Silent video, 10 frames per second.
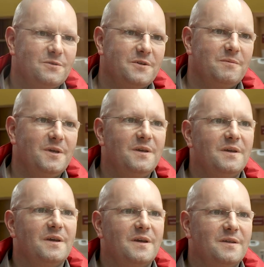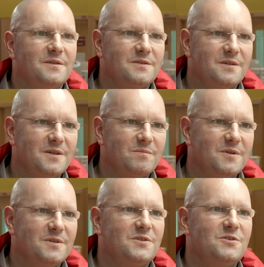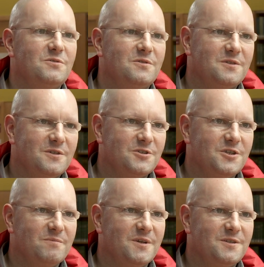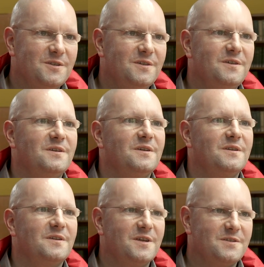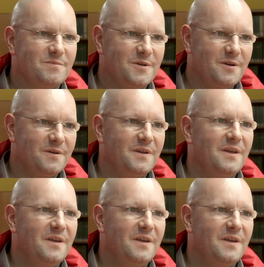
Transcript: Tony May and I'm a student in GMIT in Castlebar